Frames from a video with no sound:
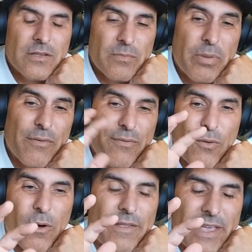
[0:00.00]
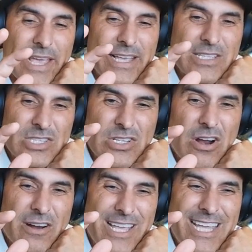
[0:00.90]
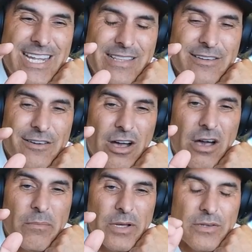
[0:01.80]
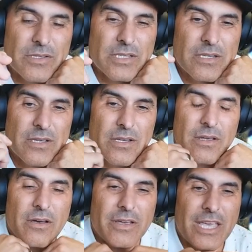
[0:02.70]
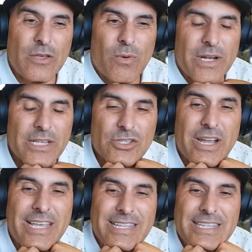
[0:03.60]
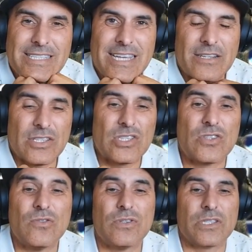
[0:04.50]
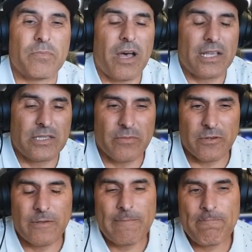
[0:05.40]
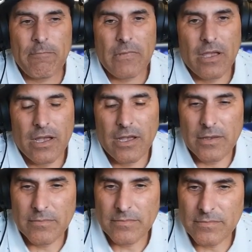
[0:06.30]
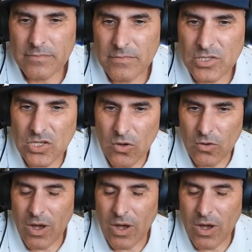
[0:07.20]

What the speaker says: before they can start hitting their combos. Okay, you want to try and get that down as soon as possible. So